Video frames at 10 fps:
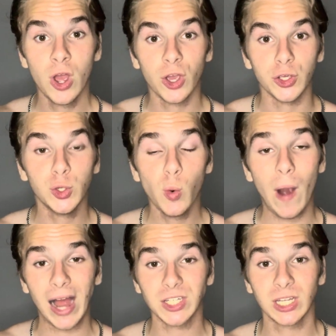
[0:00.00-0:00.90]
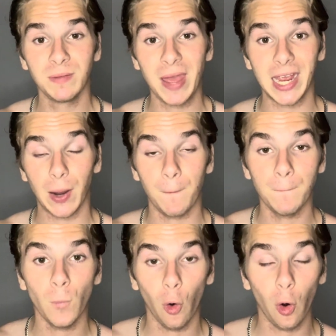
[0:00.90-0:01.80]
you will actually make
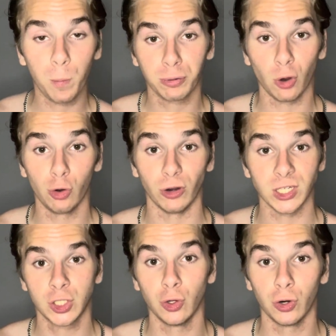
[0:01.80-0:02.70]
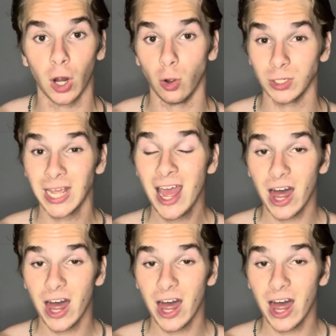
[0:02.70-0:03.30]
more progress to your goals